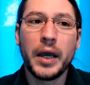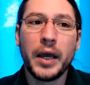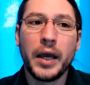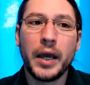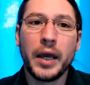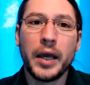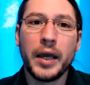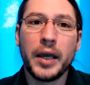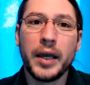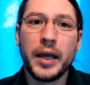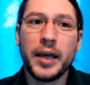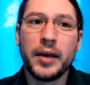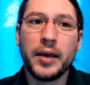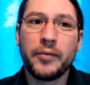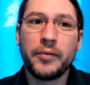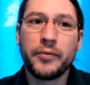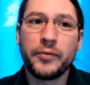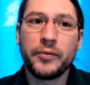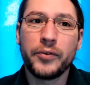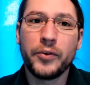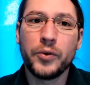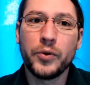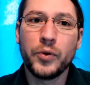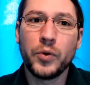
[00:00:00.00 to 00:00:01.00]
If
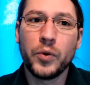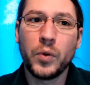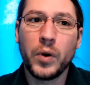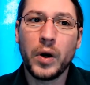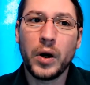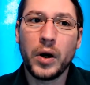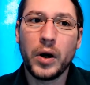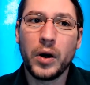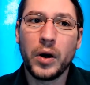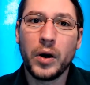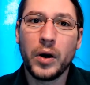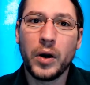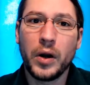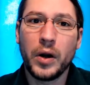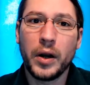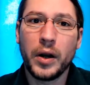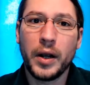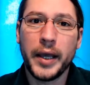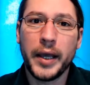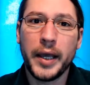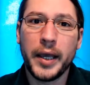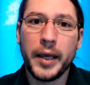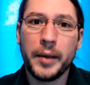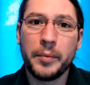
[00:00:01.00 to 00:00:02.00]
you are
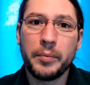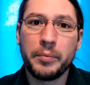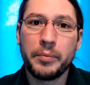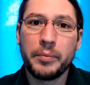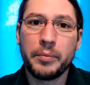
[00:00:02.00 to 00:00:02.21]
a